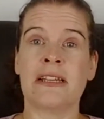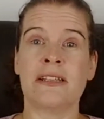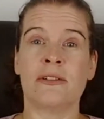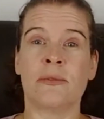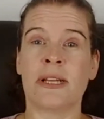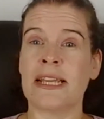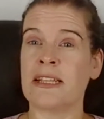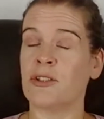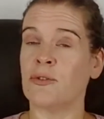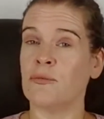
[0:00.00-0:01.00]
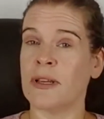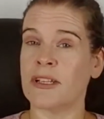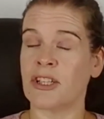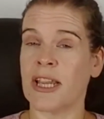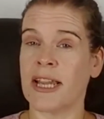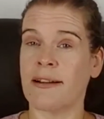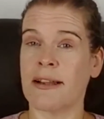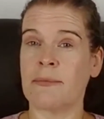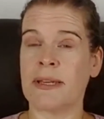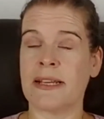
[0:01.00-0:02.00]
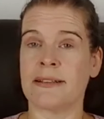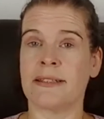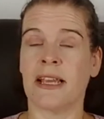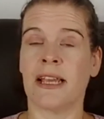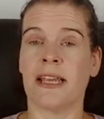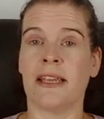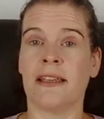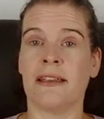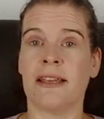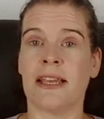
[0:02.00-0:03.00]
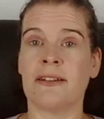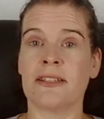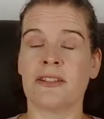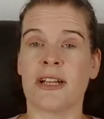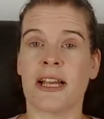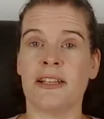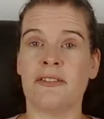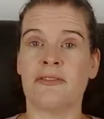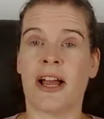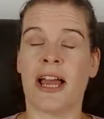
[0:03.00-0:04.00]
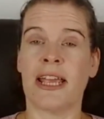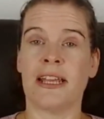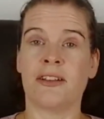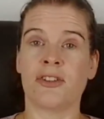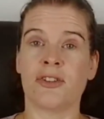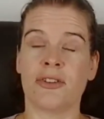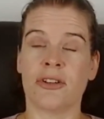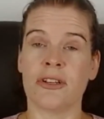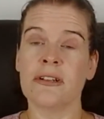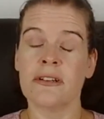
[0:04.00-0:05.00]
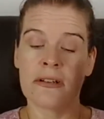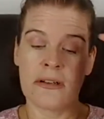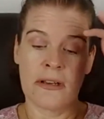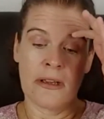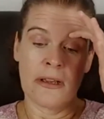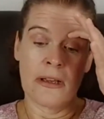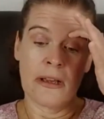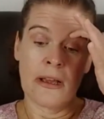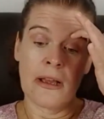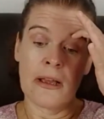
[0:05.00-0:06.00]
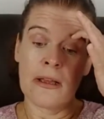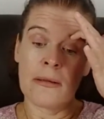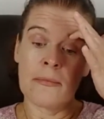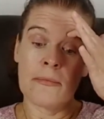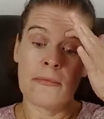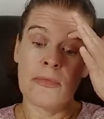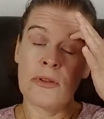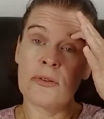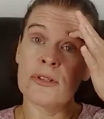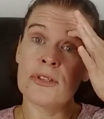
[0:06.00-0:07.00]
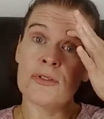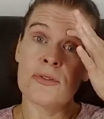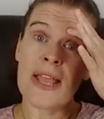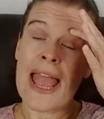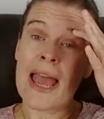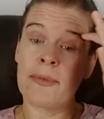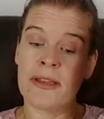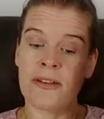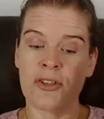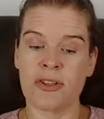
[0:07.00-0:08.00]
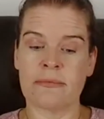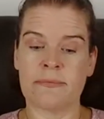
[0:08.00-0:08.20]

Don't want to get too much carrot because carrots are kind of high in sugar. You could do cabbage.